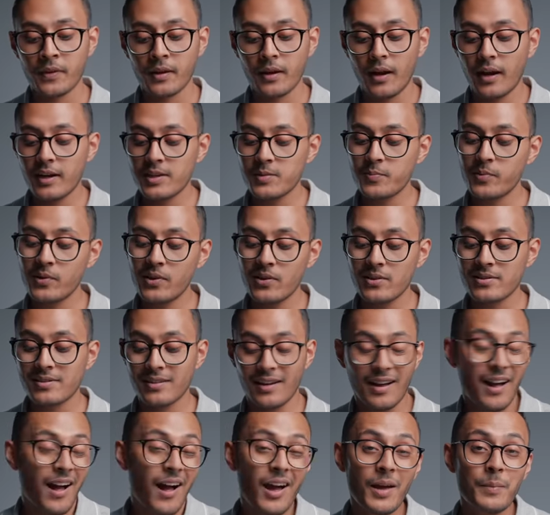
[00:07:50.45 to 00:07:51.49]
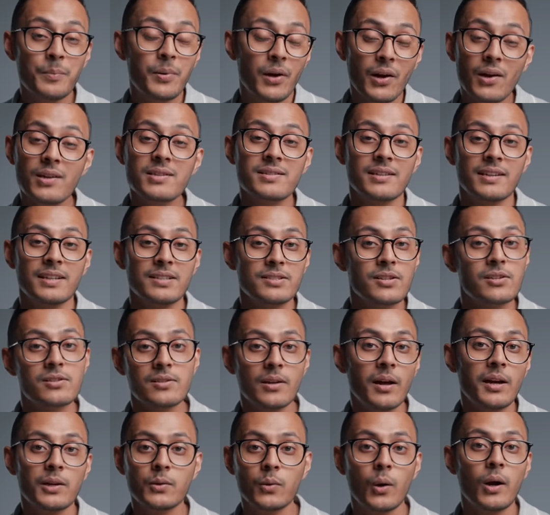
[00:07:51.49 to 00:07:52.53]
and it's because I personally just
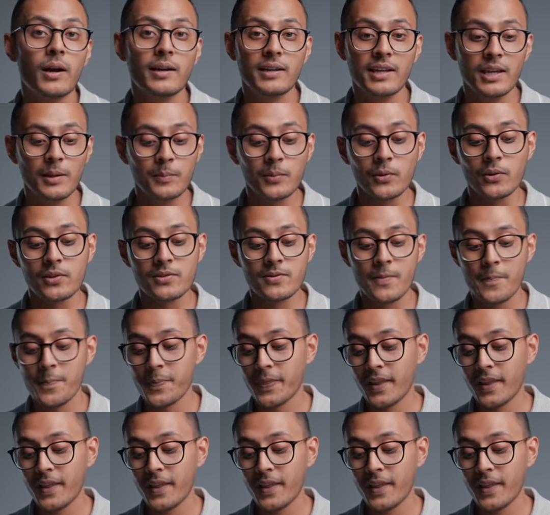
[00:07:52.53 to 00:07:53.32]
like quiet keyboards.